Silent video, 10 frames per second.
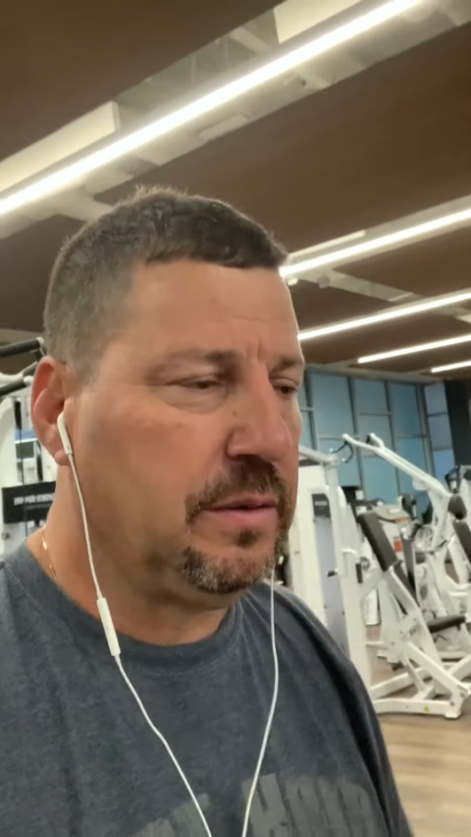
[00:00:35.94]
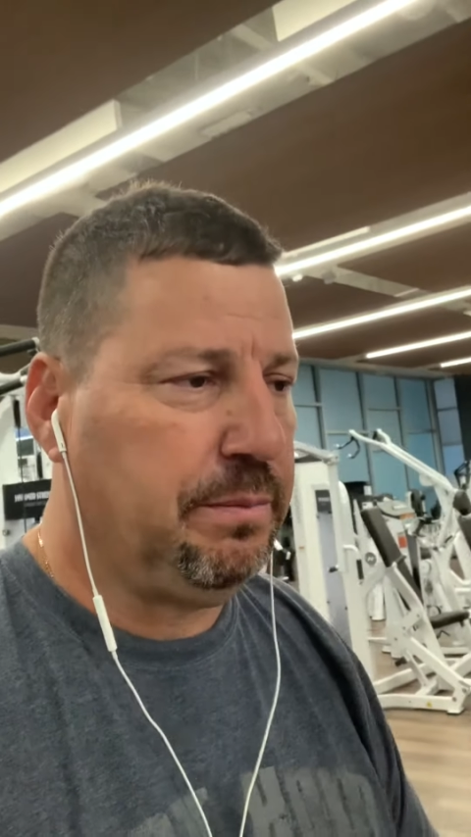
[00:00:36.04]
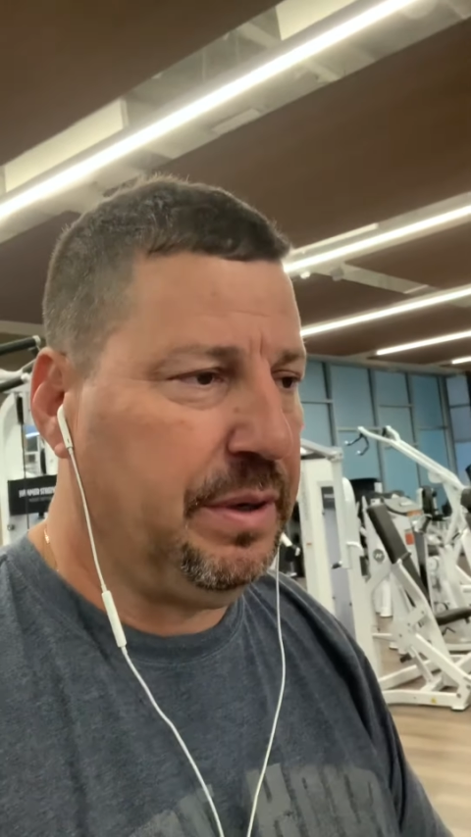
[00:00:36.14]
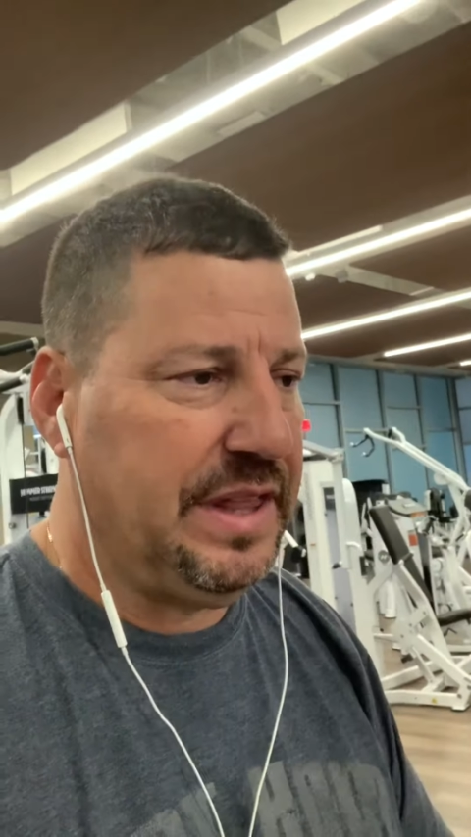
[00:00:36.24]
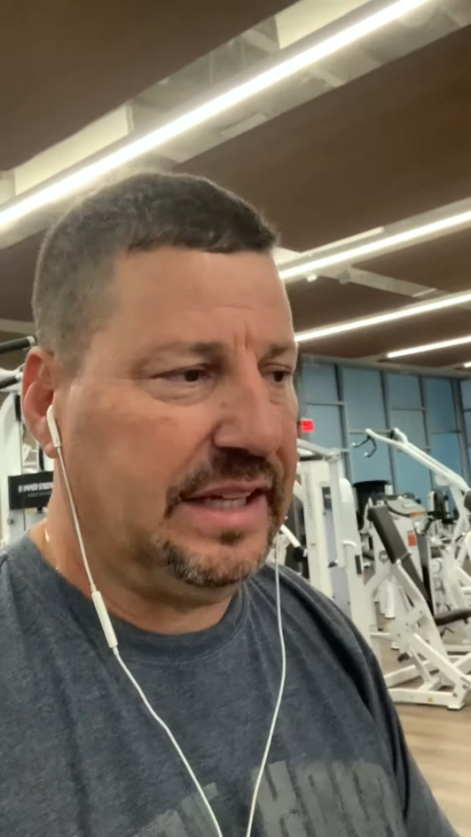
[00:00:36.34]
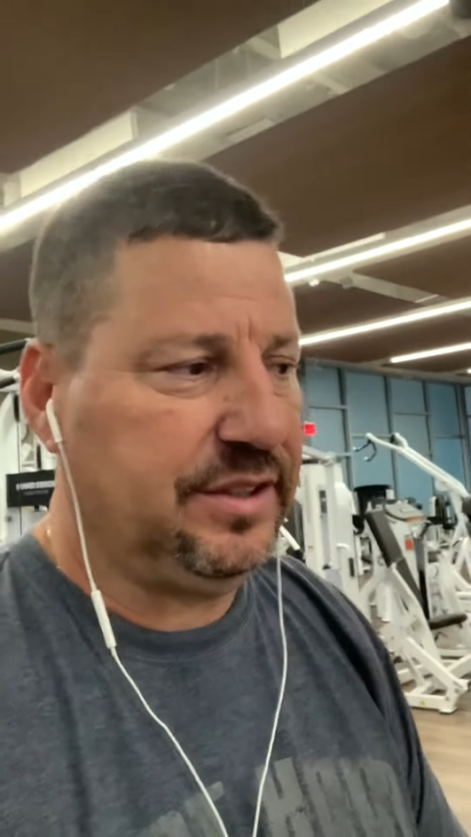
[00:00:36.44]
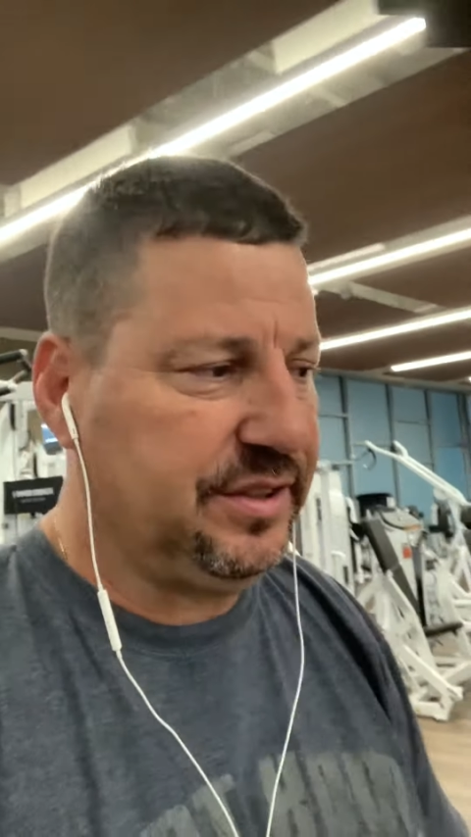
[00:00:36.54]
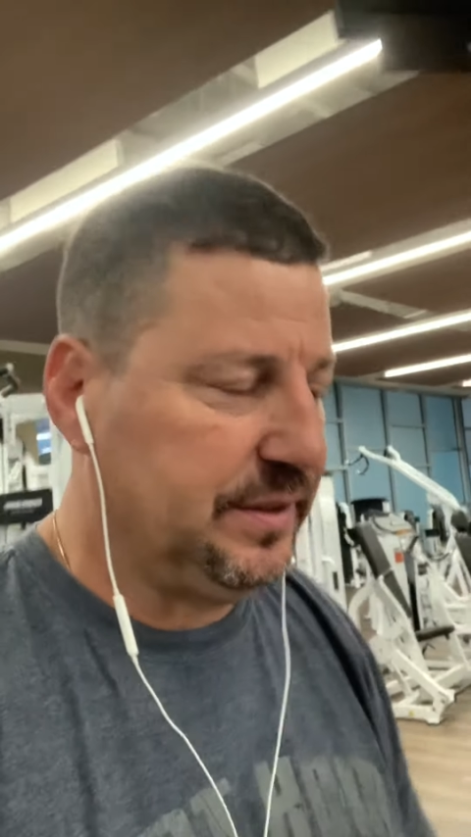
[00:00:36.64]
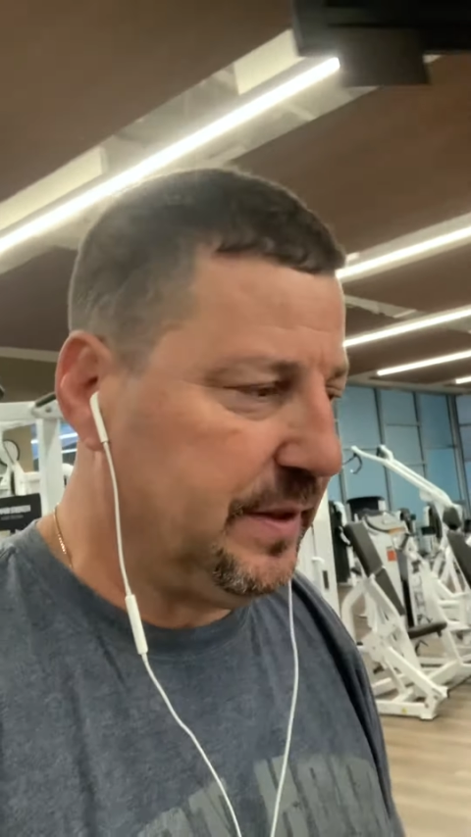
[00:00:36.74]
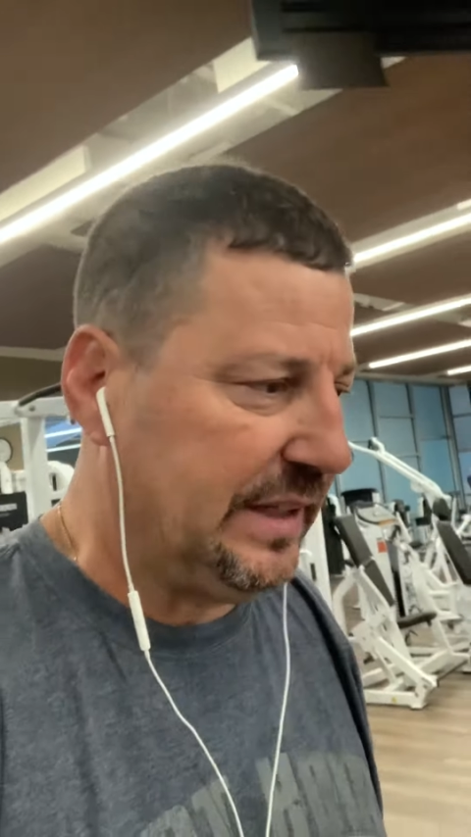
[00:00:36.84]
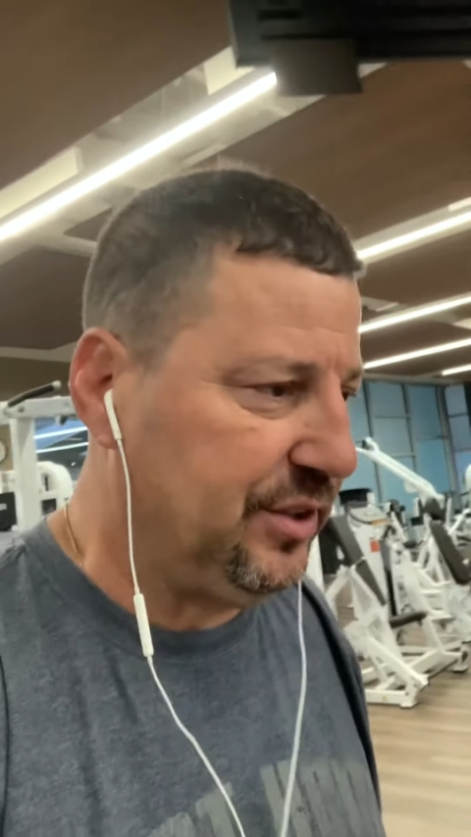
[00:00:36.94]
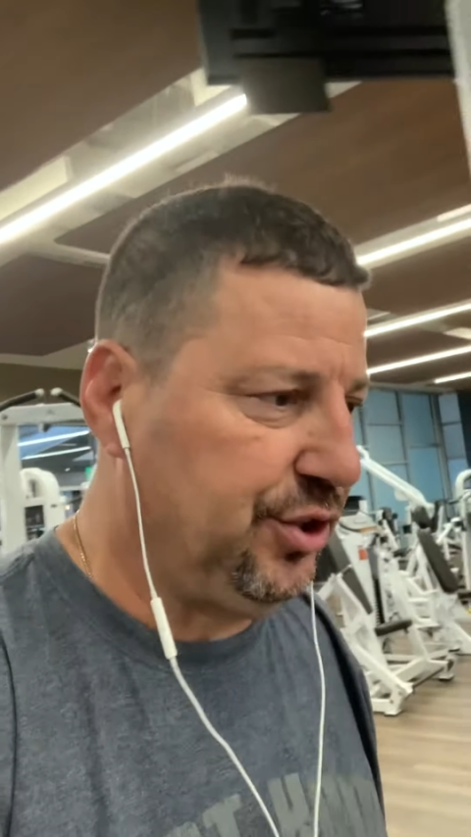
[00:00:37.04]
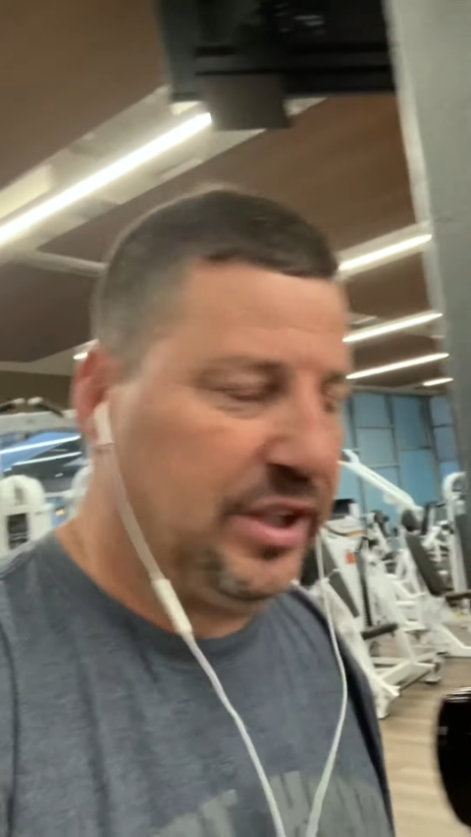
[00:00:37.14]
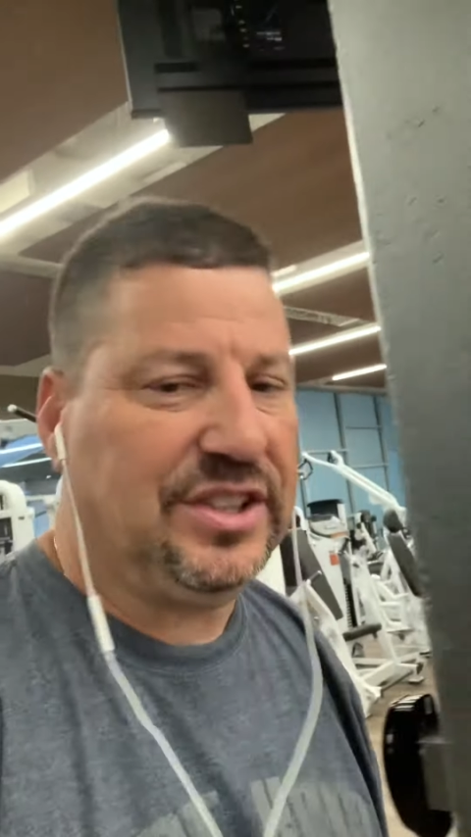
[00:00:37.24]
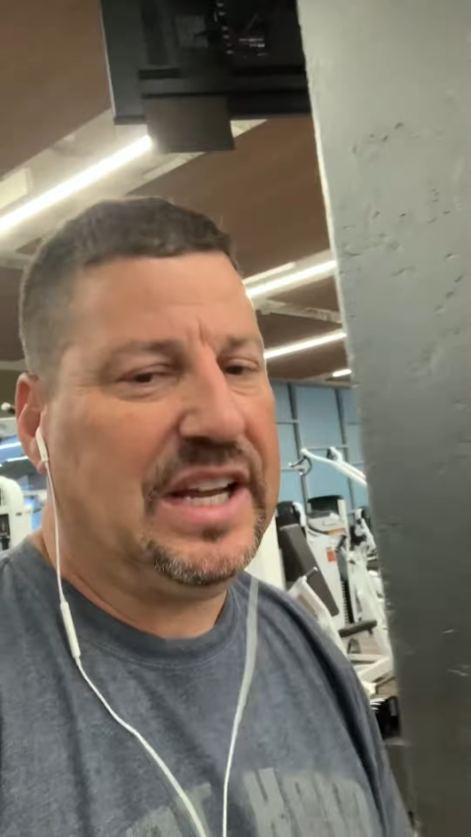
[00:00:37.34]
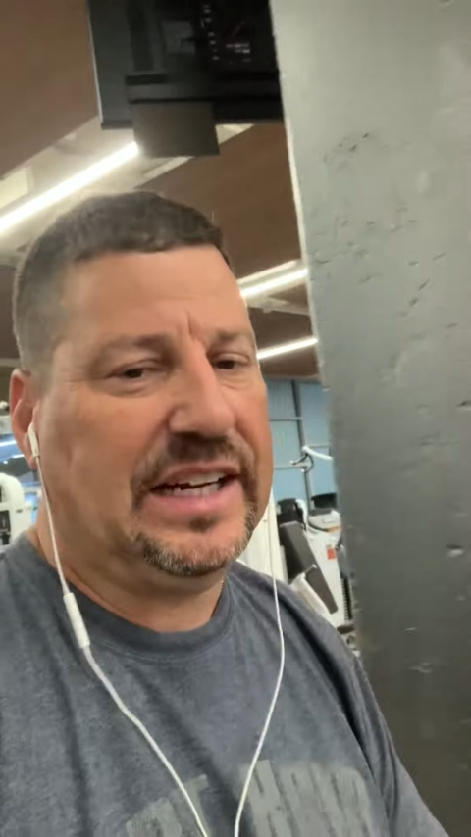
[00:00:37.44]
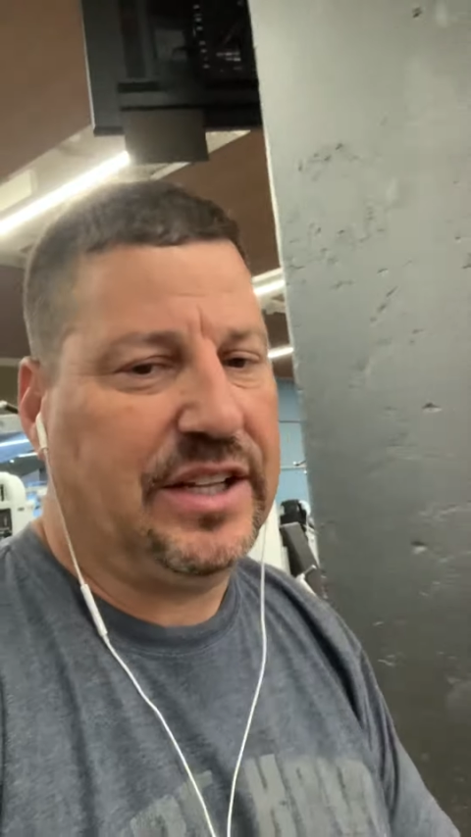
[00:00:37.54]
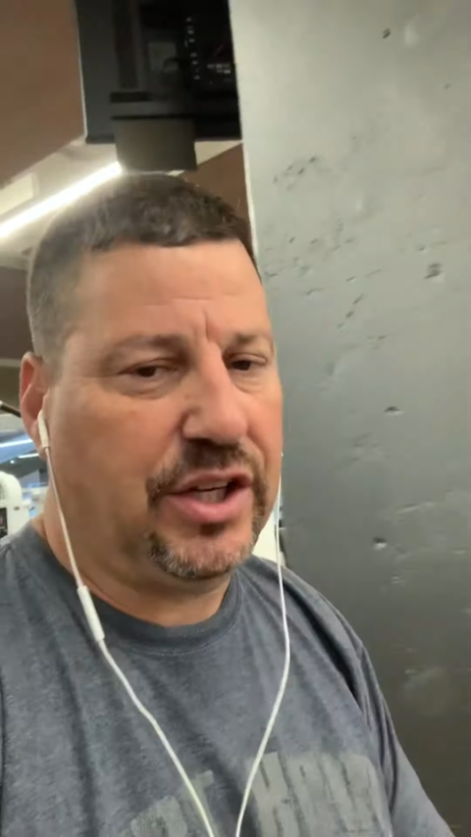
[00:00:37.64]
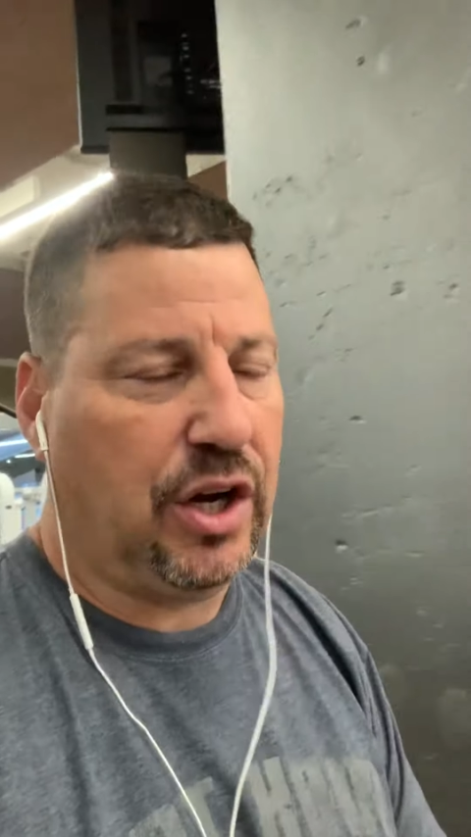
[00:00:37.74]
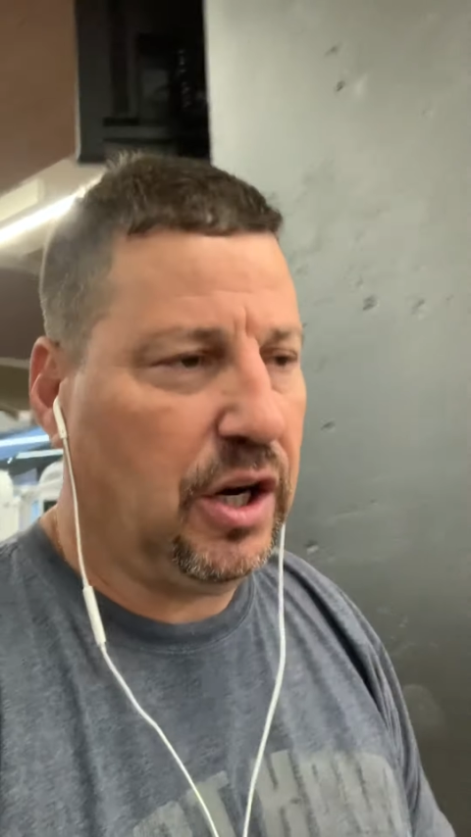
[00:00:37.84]
but that's just not in
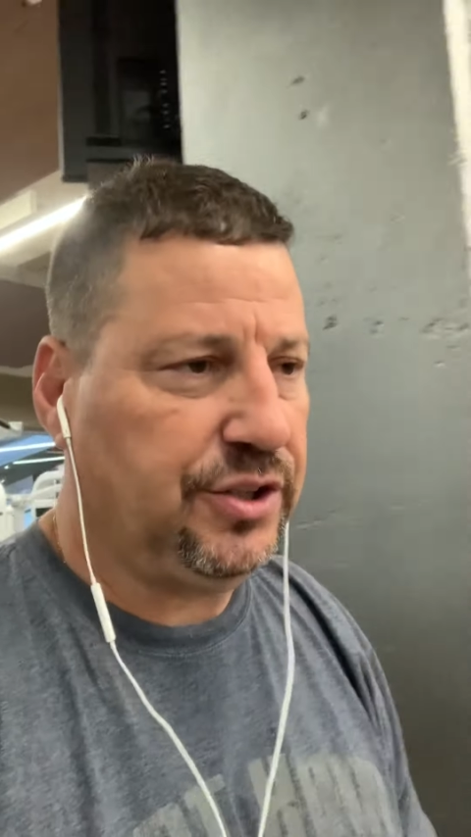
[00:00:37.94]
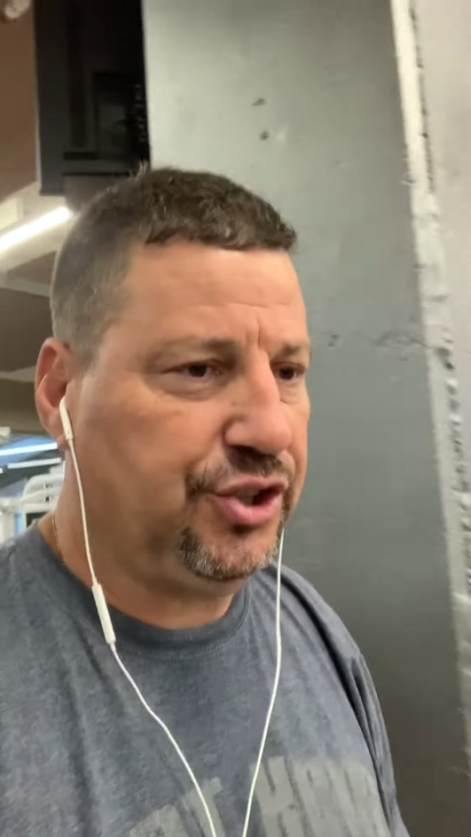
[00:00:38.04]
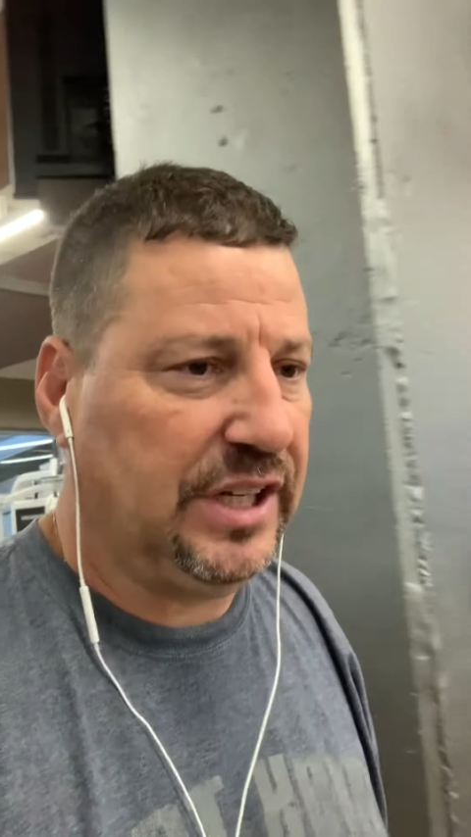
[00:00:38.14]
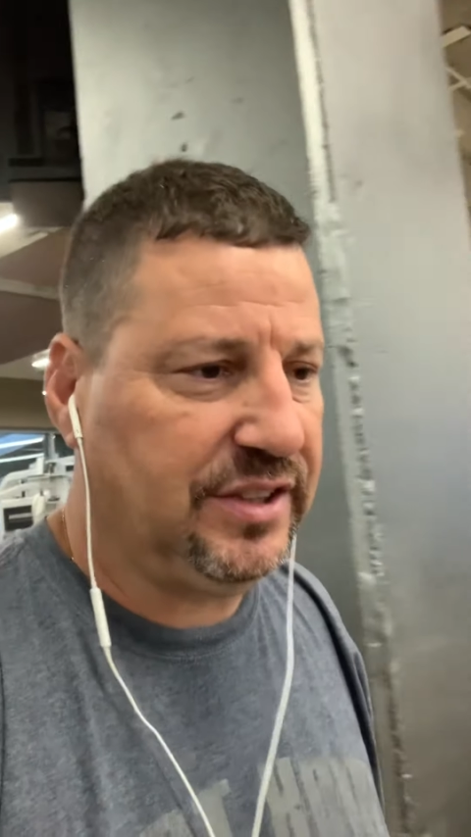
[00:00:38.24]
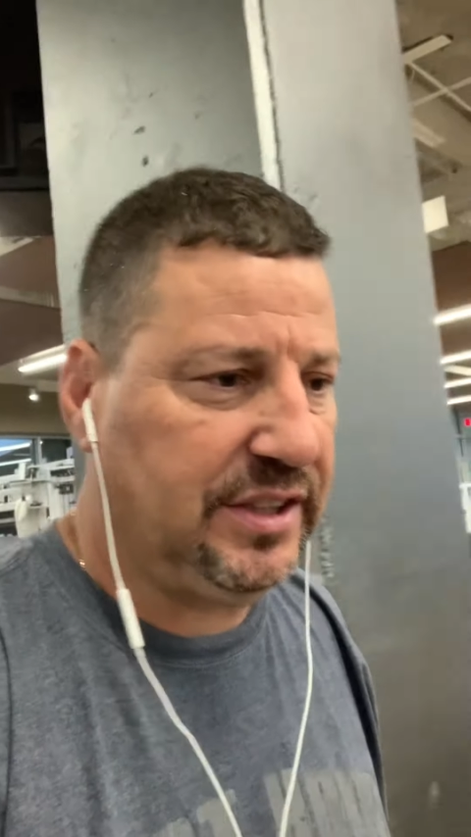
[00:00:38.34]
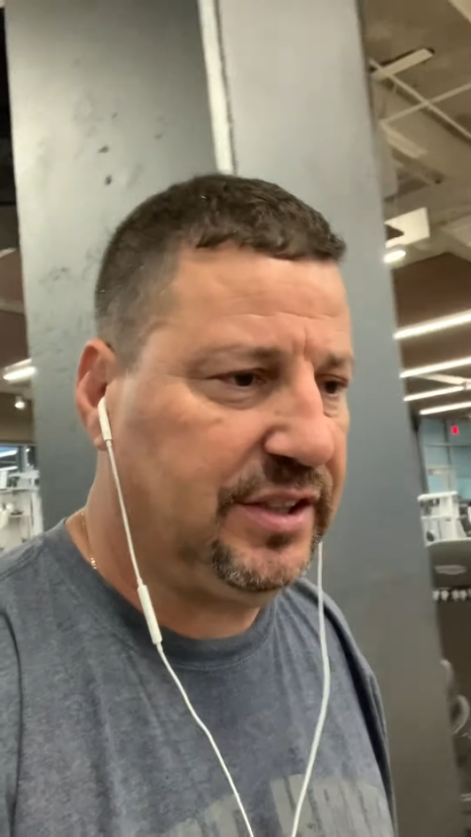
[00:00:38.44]
the cards, Jesse.